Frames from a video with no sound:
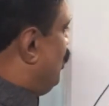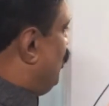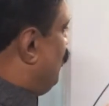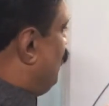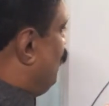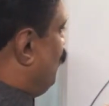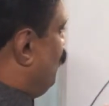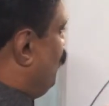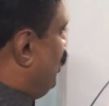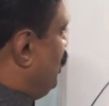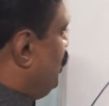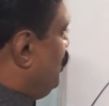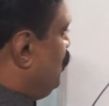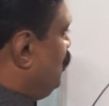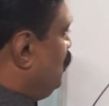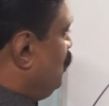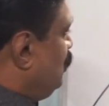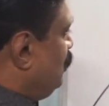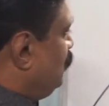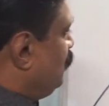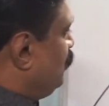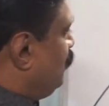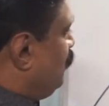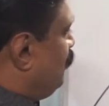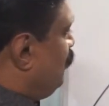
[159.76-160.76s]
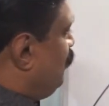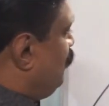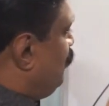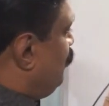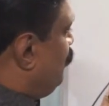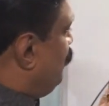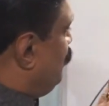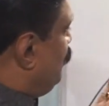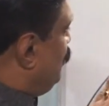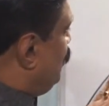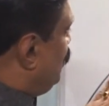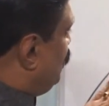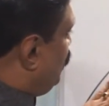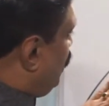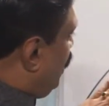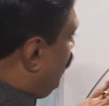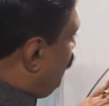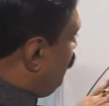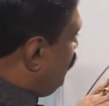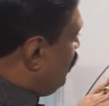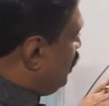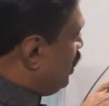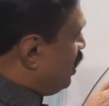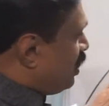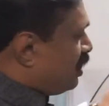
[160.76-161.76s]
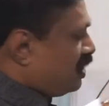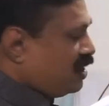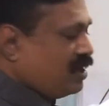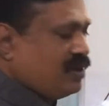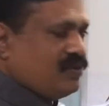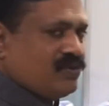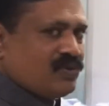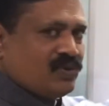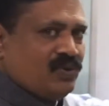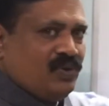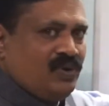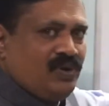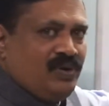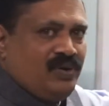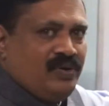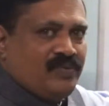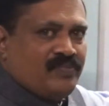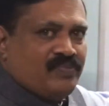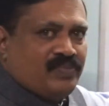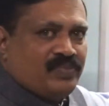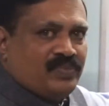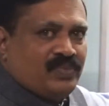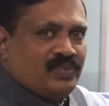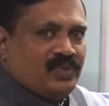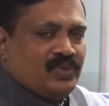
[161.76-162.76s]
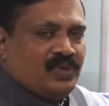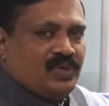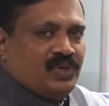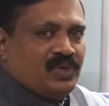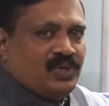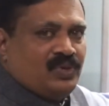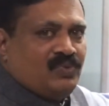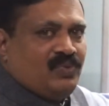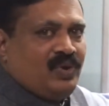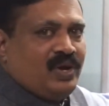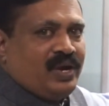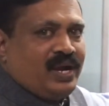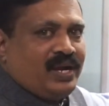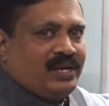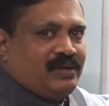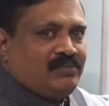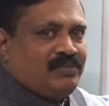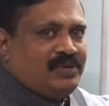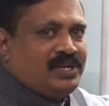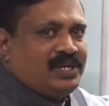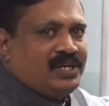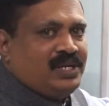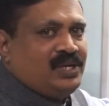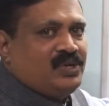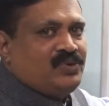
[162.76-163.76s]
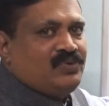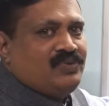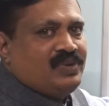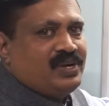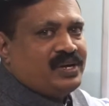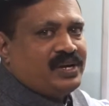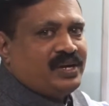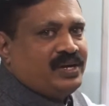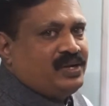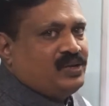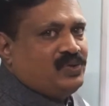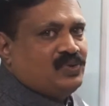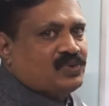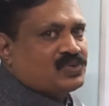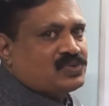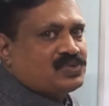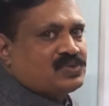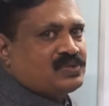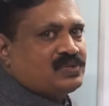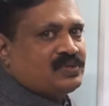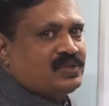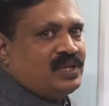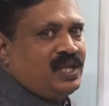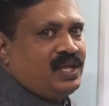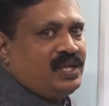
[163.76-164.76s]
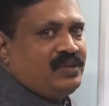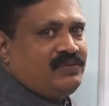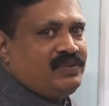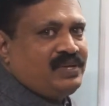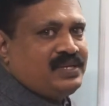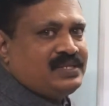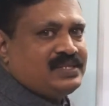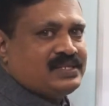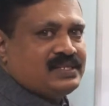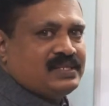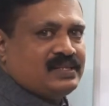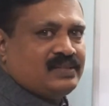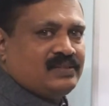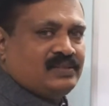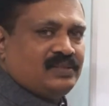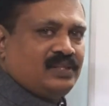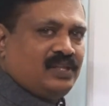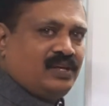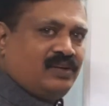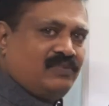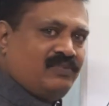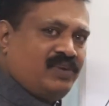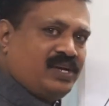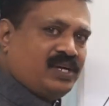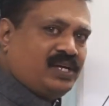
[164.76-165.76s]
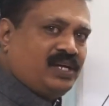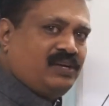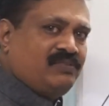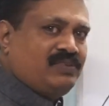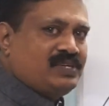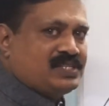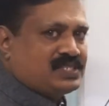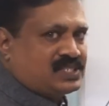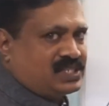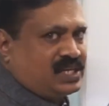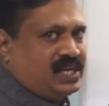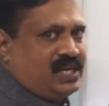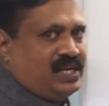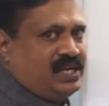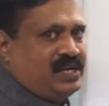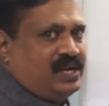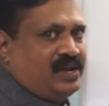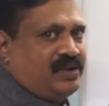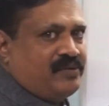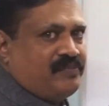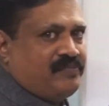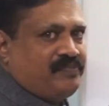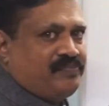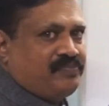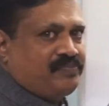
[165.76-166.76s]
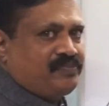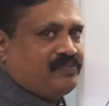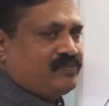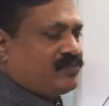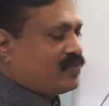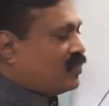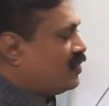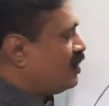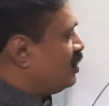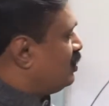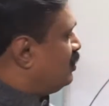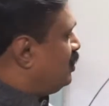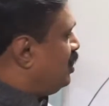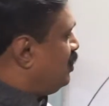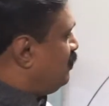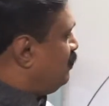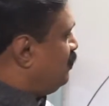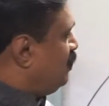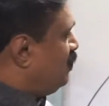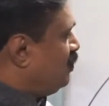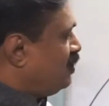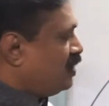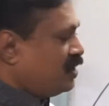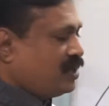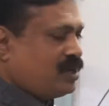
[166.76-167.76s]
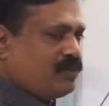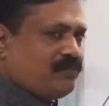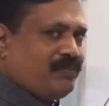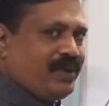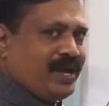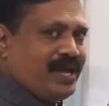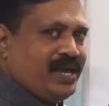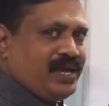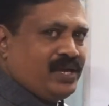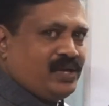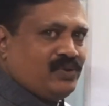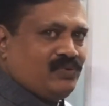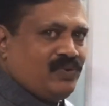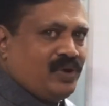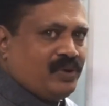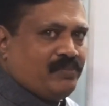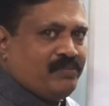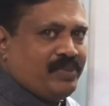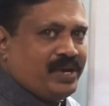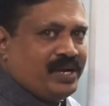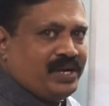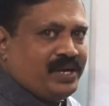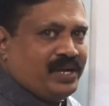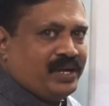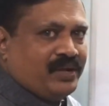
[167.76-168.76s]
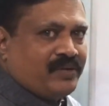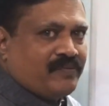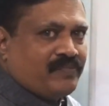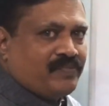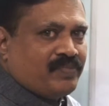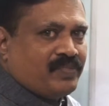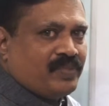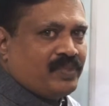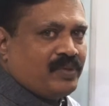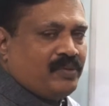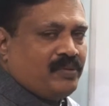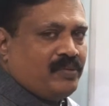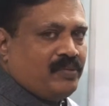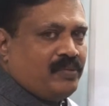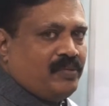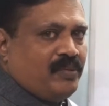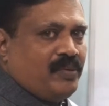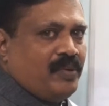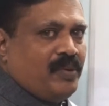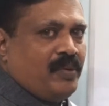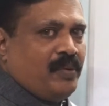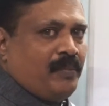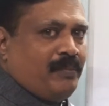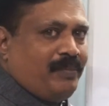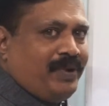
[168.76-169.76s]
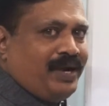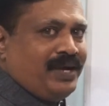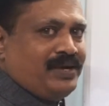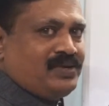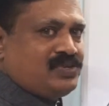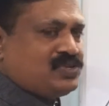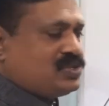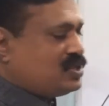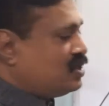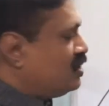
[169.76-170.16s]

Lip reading: when you travel in a curved road, you will reduce. Otherwise, the vehicle will skid. Therefore, in a bike you are bending. But